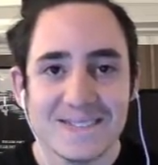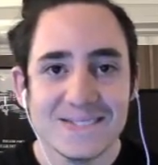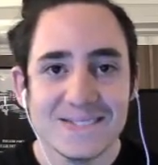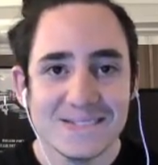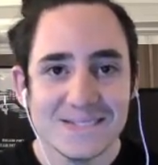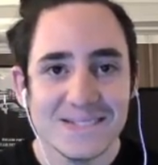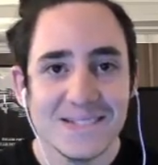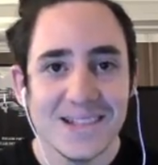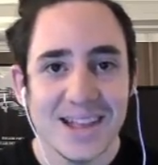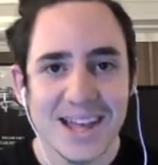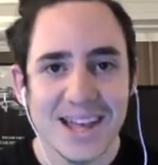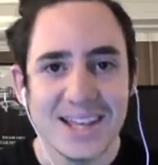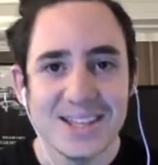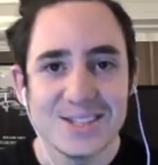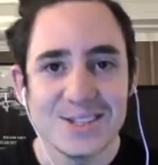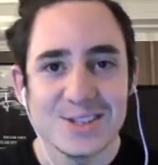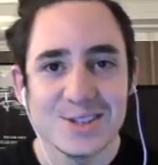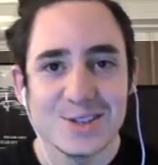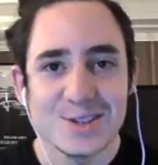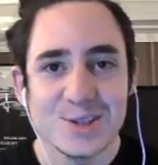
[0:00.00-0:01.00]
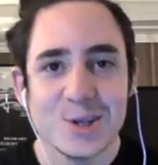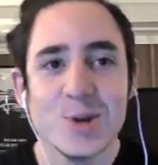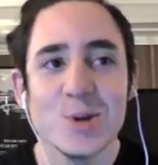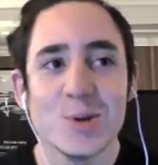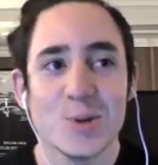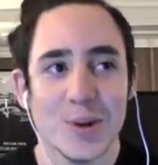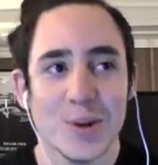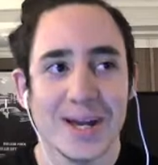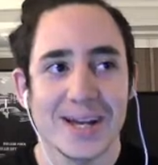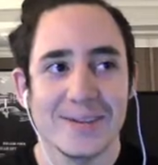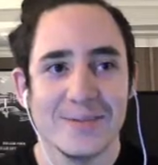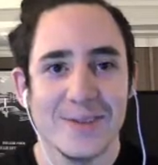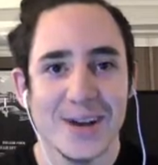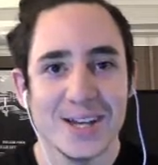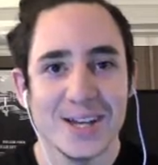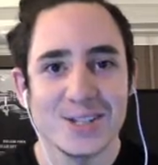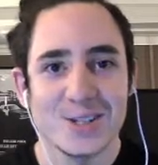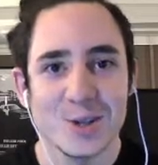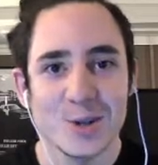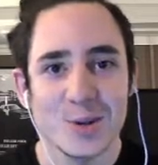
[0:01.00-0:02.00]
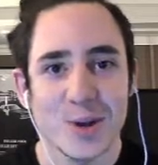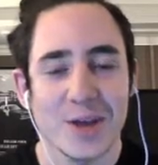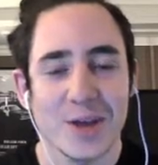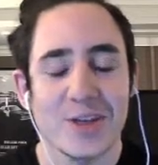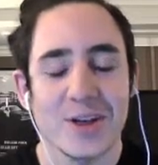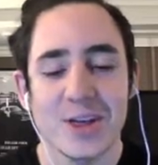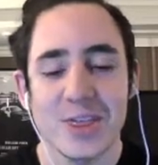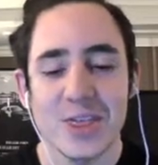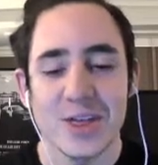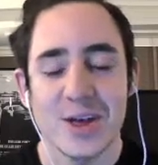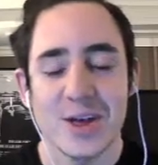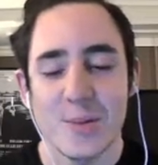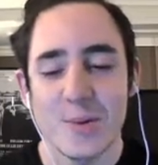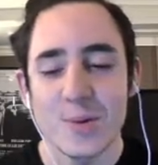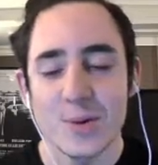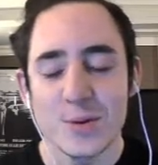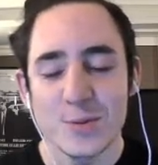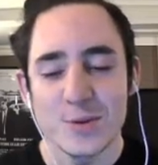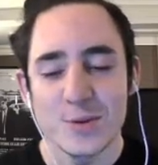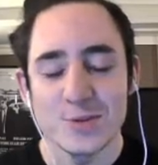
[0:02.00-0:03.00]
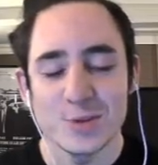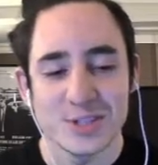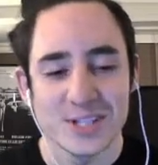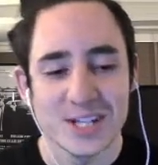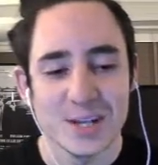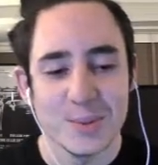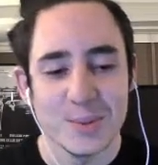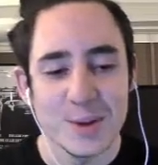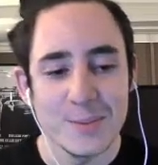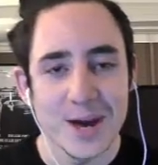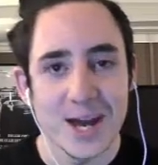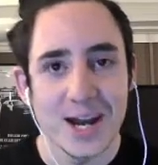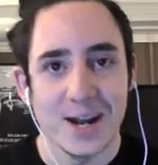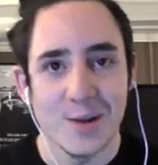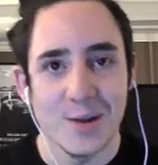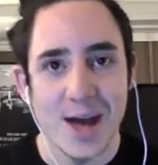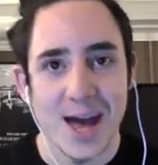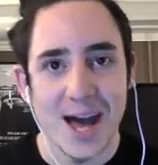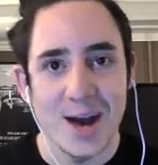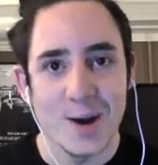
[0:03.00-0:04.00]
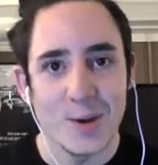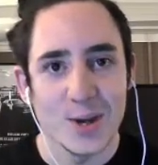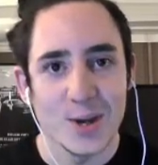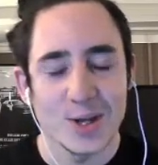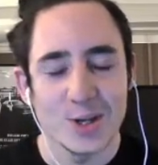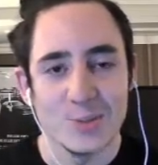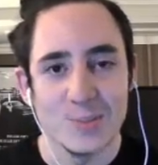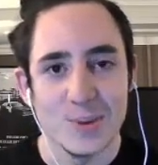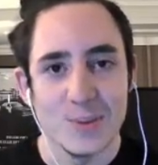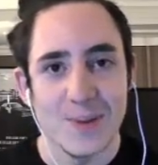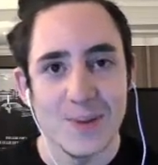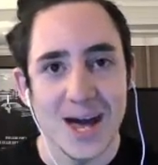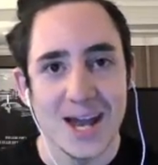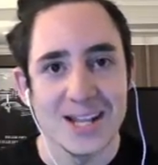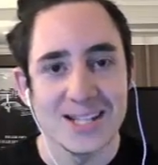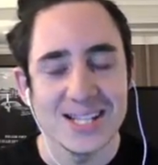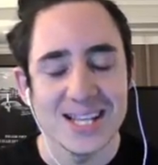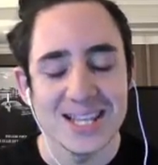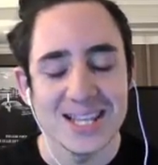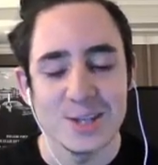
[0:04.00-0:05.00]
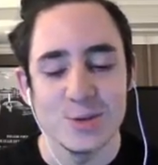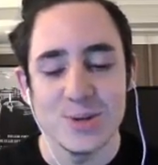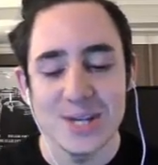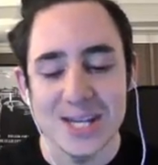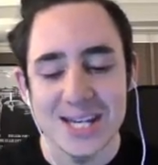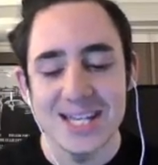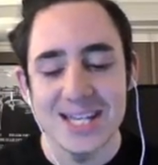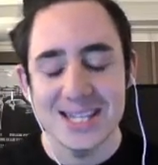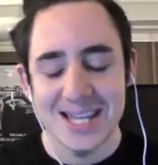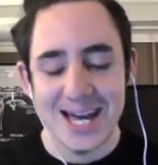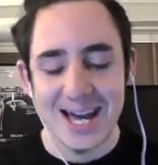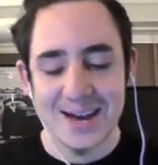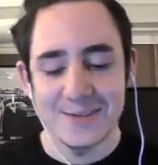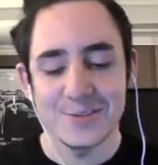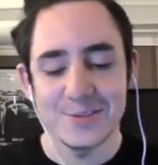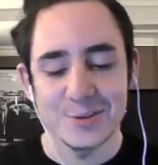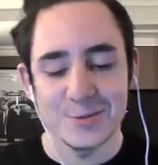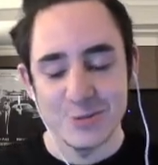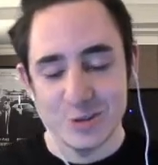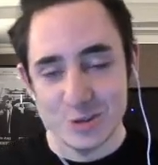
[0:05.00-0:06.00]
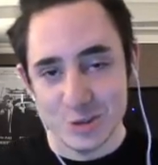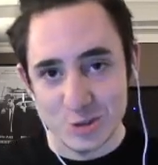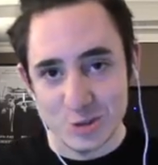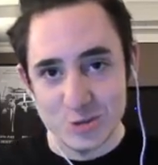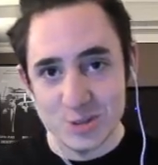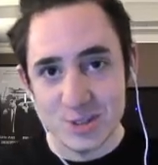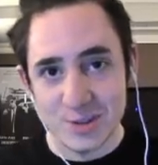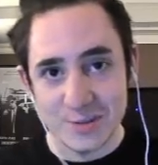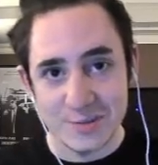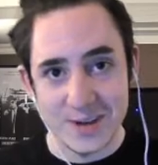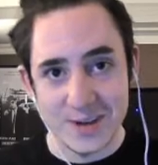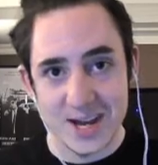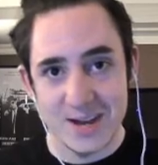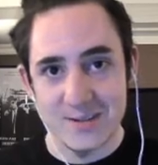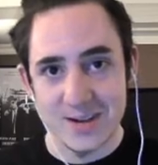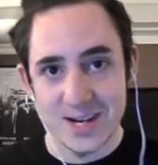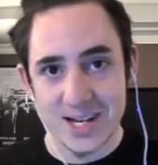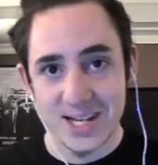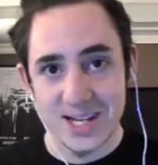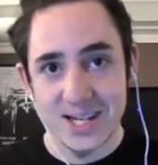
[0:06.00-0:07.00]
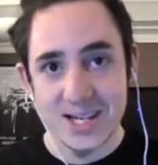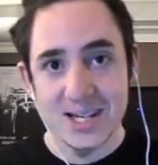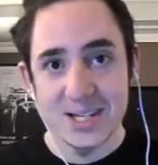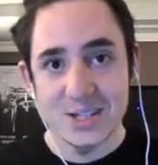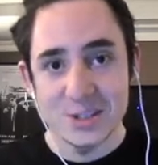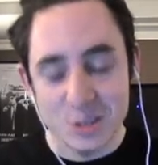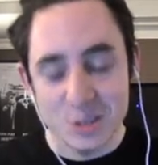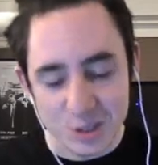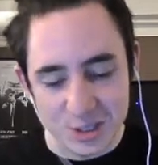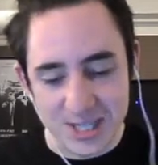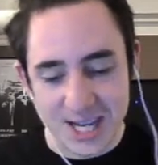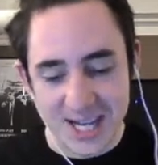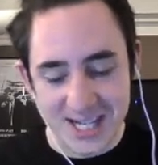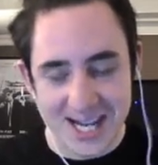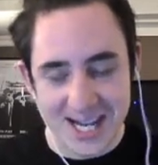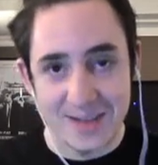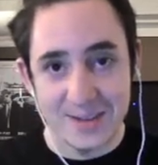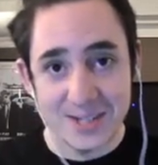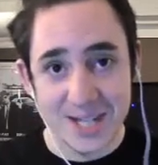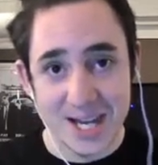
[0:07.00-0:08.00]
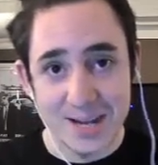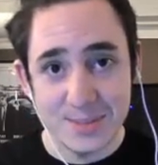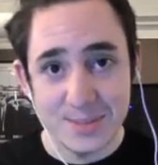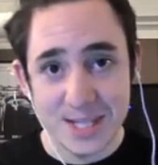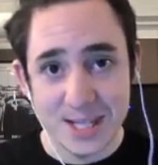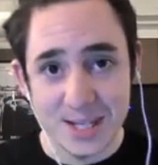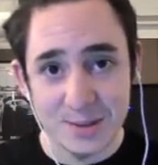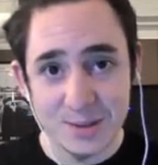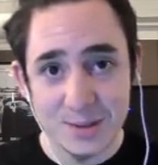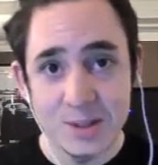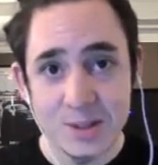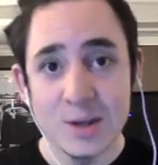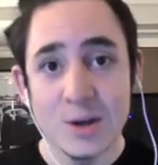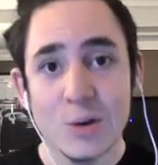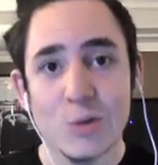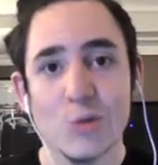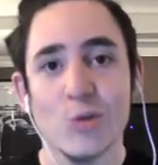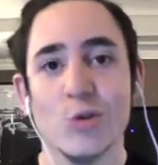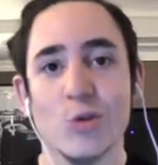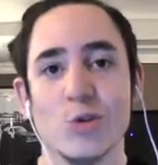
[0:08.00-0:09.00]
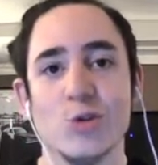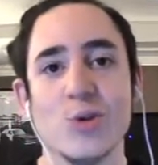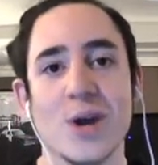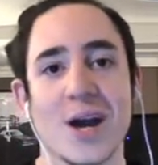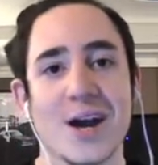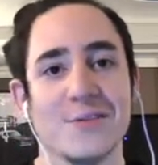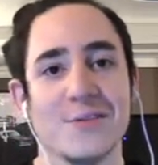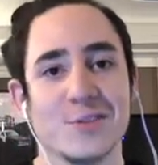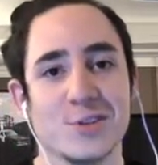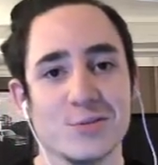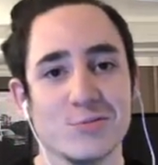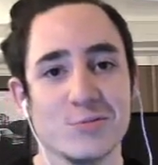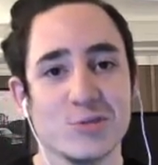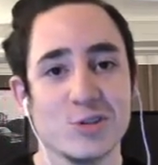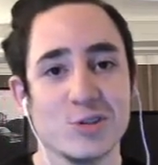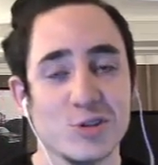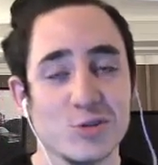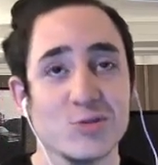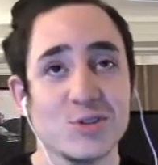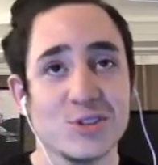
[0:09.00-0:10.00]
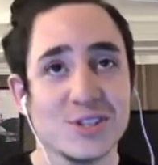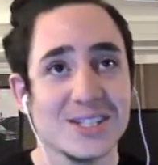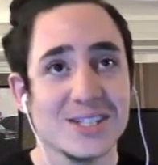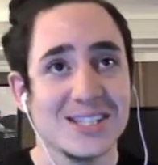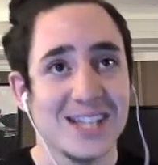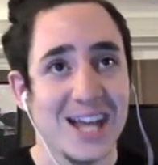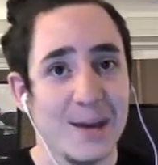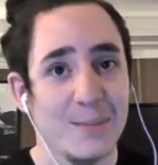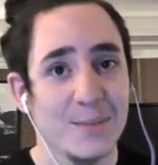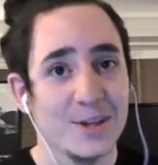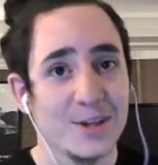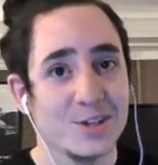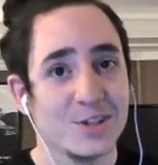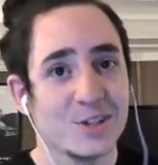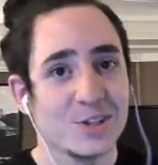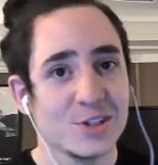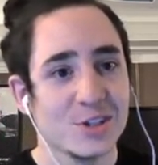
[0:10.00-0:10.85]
It is too quick. Fires too quick. I think yeah, we've talked a little bit about like how it could be balanced. I think you either have to reduce the fire rate to take down the time to kill, or you have to reduce the damage